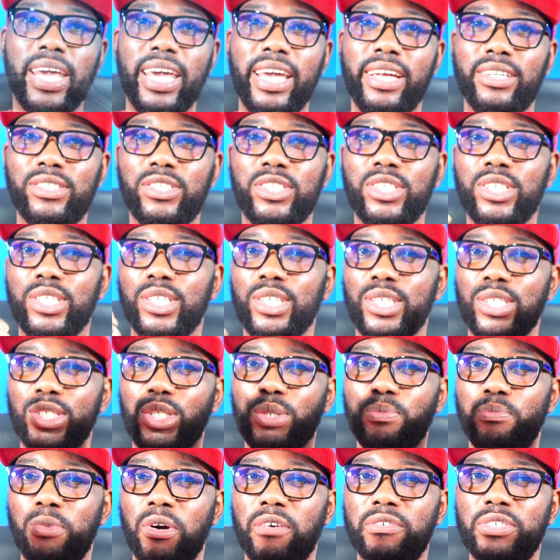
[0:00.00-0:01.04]
each to
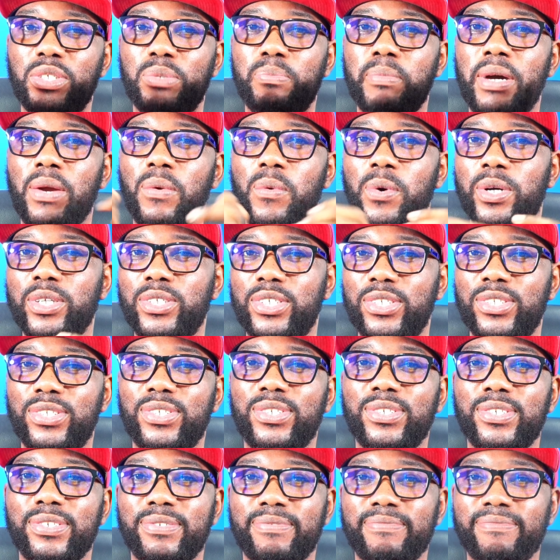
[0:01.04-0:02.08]
both
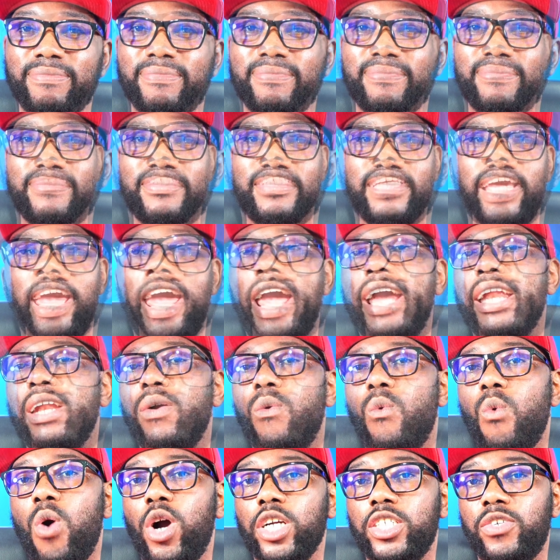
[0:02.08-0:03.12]
smartwatches. And the
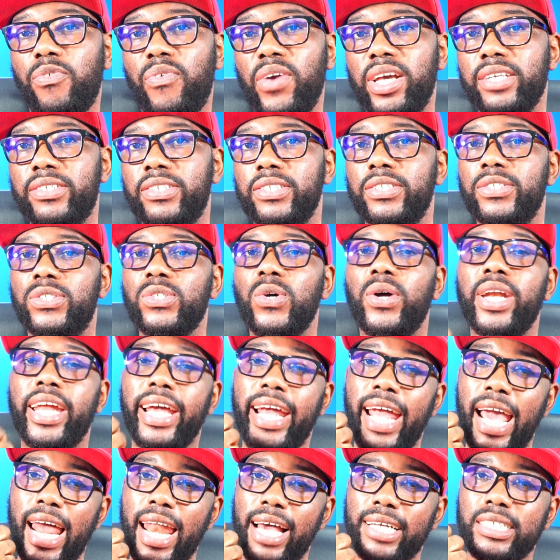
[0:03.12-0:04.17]
watch faces on the
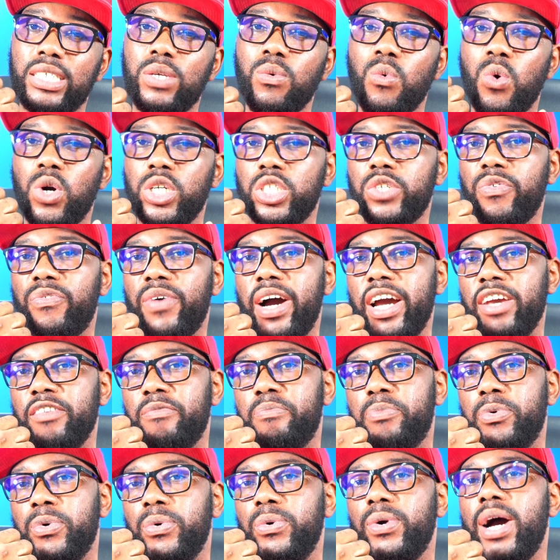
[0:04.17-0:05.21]
Galaxy Watch 5
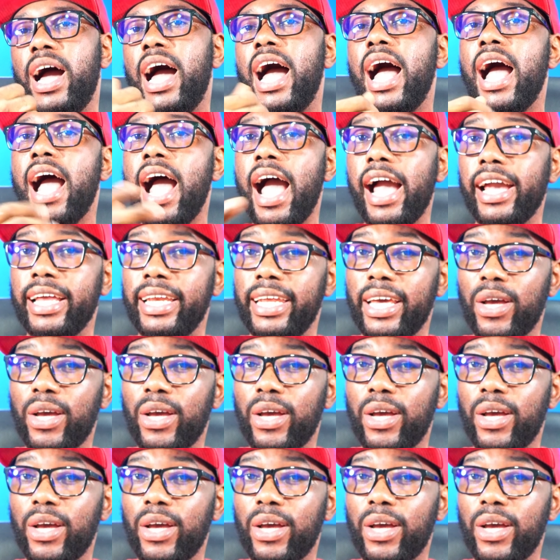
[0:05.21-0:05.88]
Pro are highly